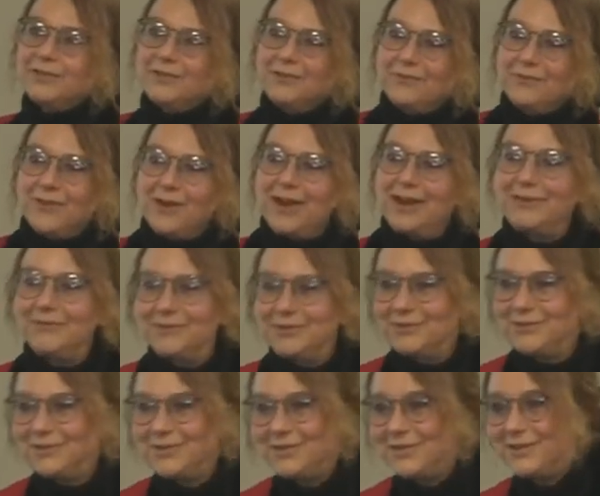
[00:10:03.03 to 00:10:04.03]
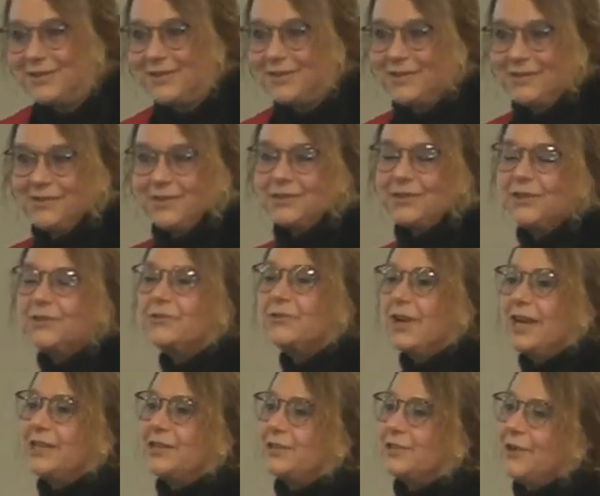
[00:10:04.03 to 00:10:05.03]
survival. This is a
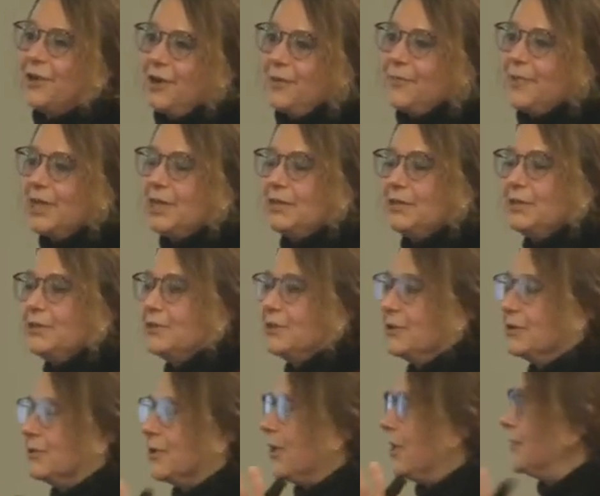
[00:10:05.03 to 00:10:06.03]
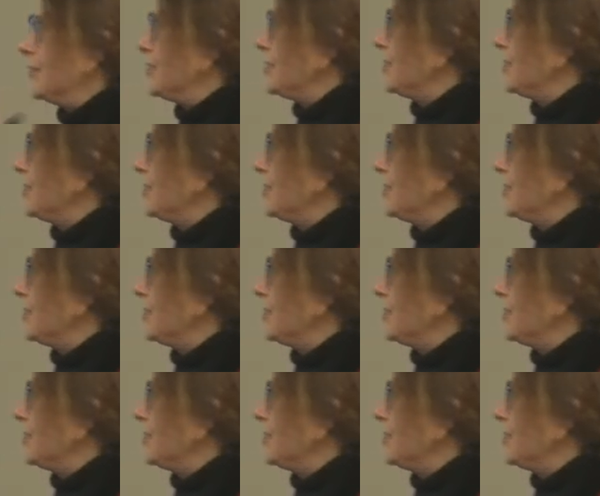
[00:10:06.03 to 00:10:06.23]
great chart because it shows all the